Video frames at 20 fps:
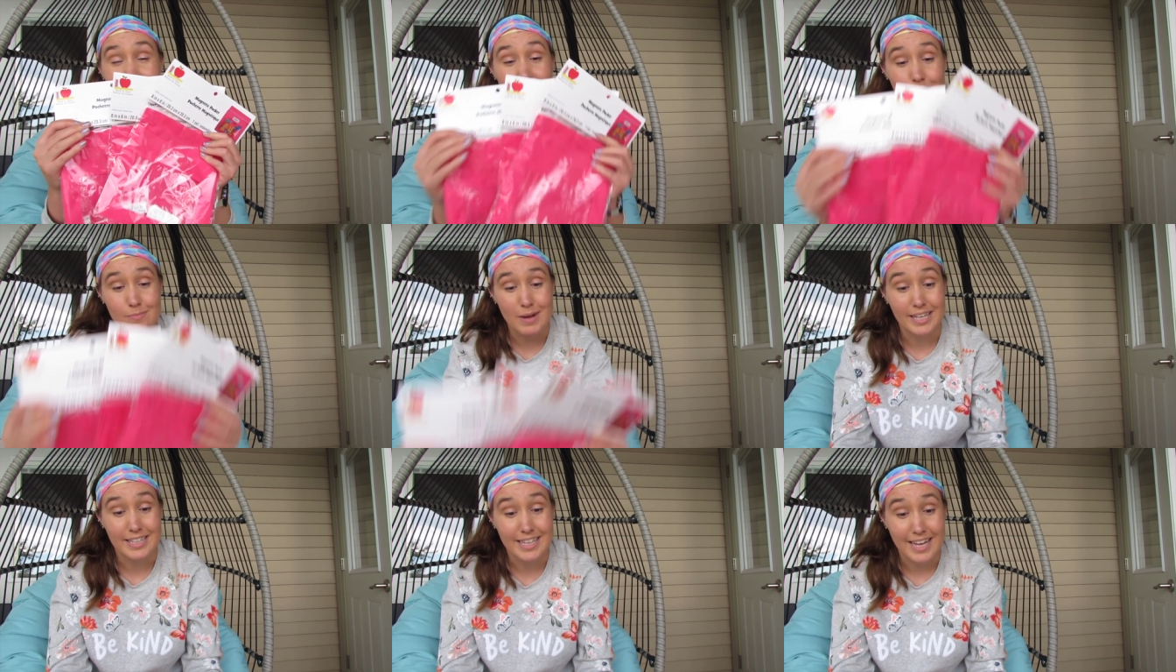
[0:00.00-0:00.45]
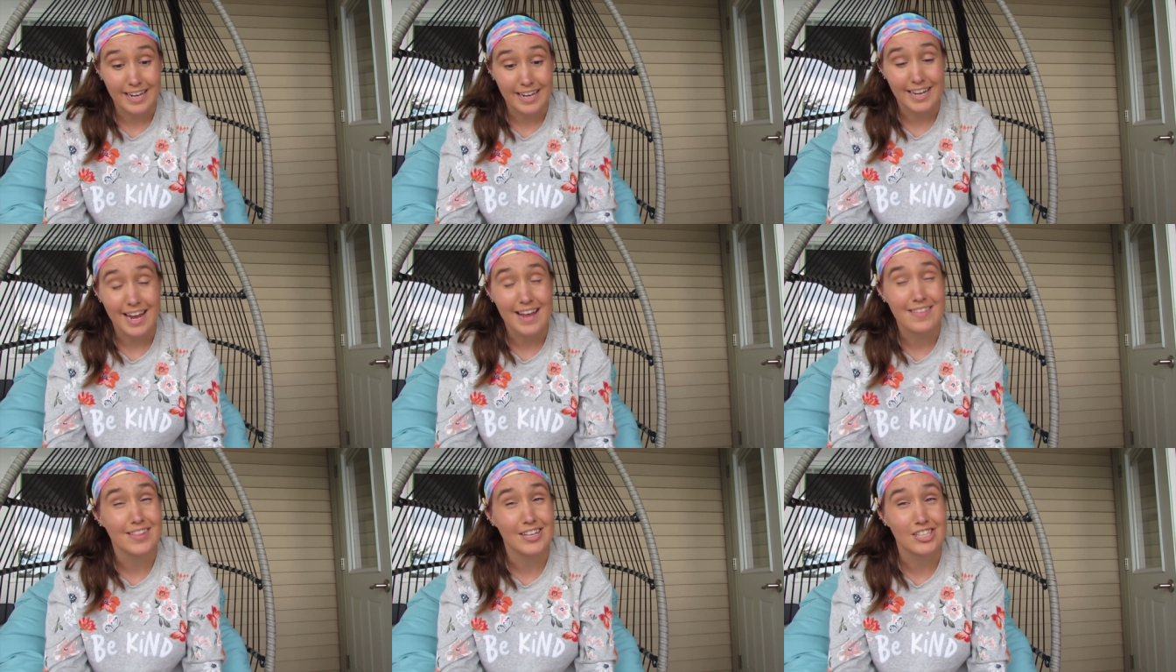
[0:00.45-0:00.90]
They're
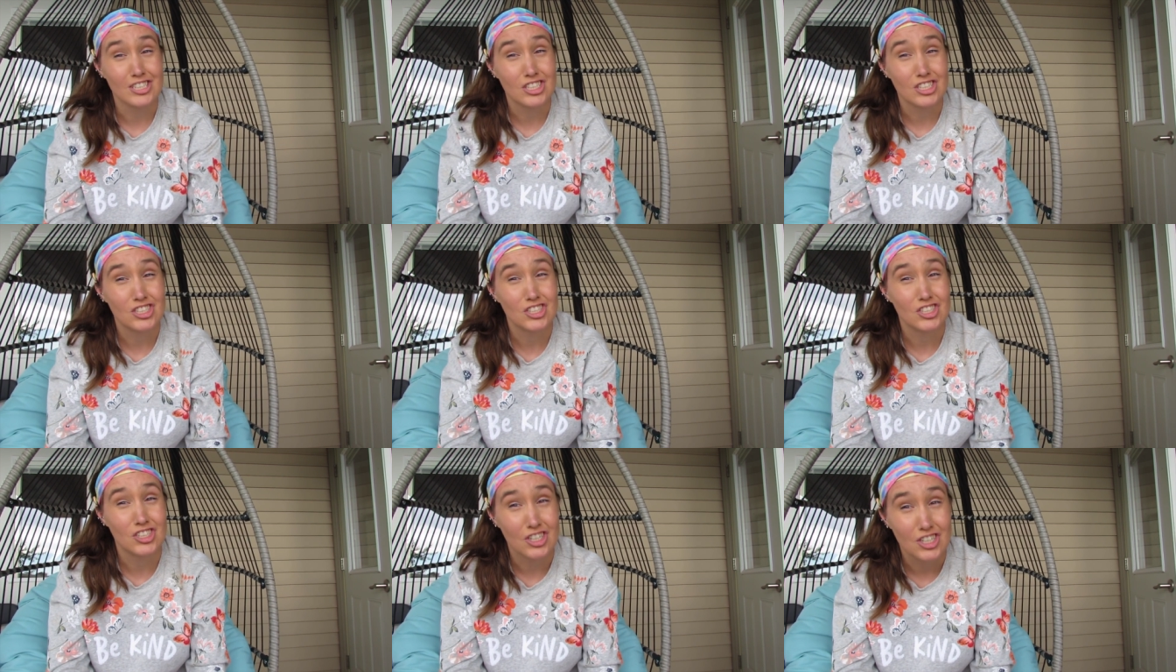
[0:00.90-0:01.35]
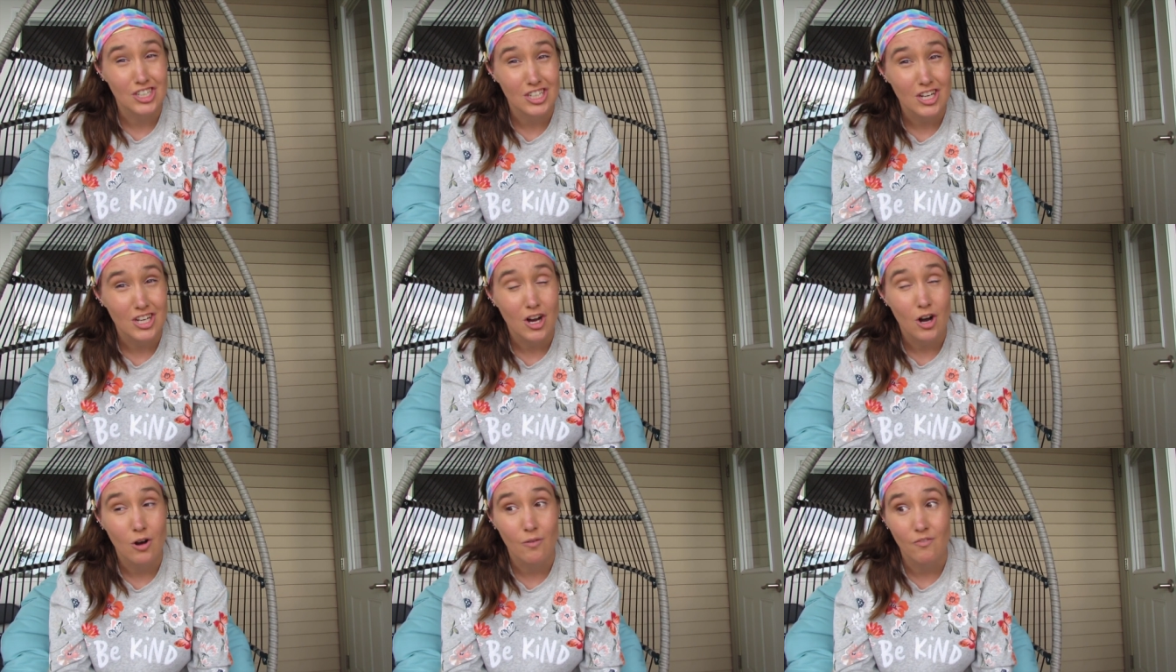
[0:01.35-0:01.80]
magnetic, and they should
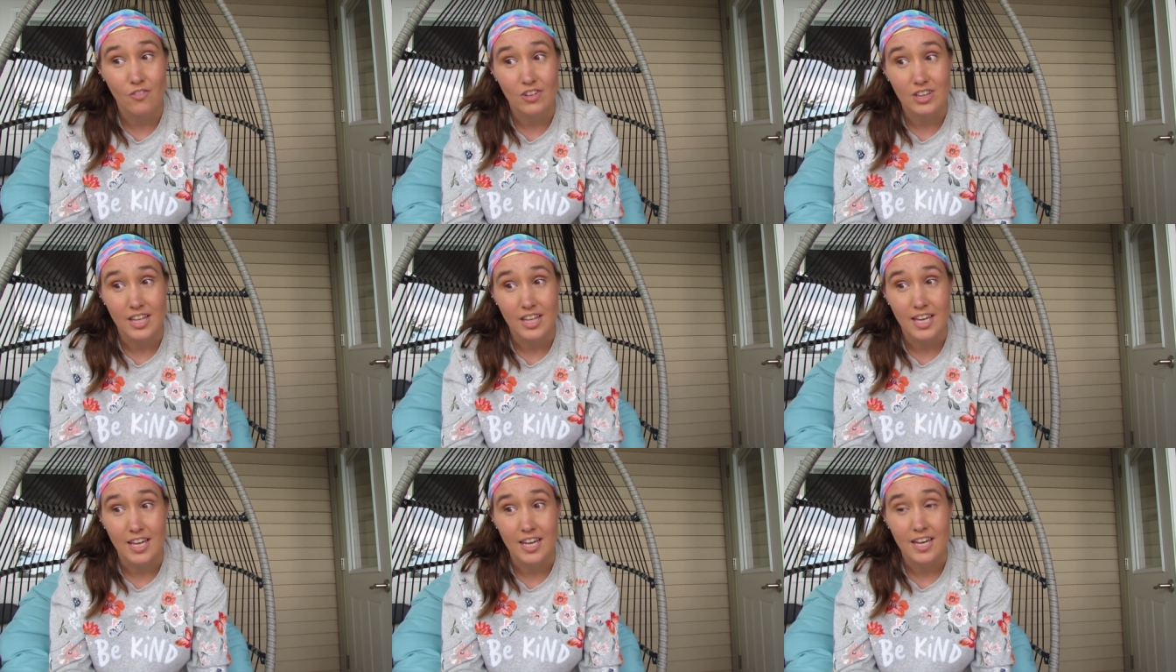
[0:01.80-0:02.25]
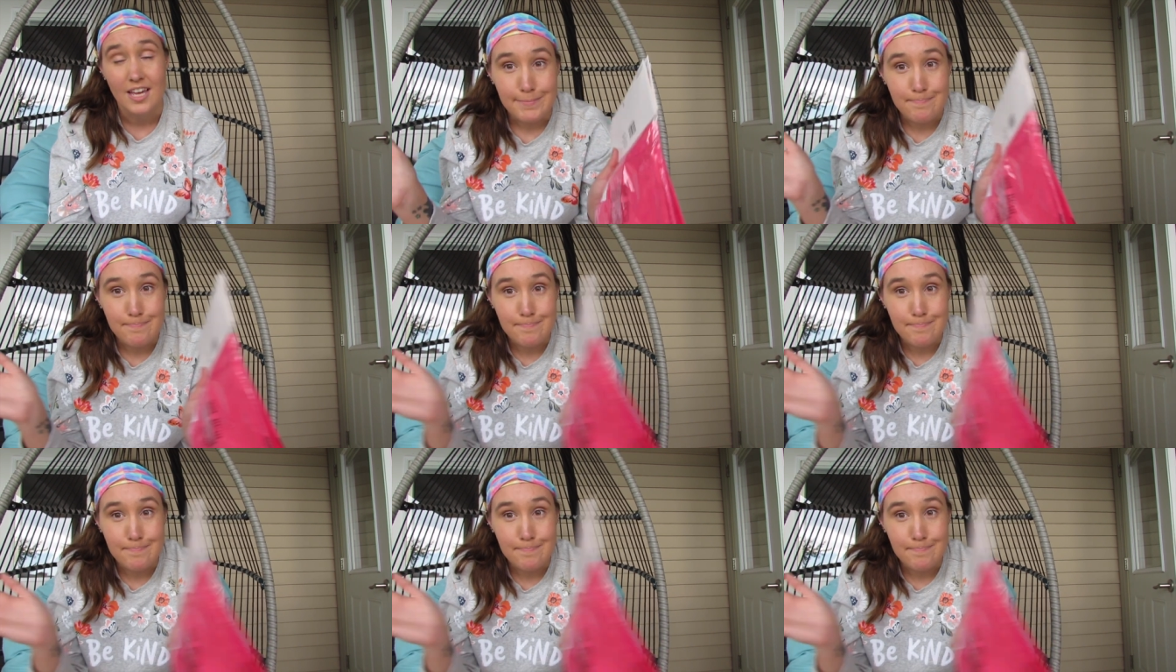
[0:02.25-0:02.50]
hopefully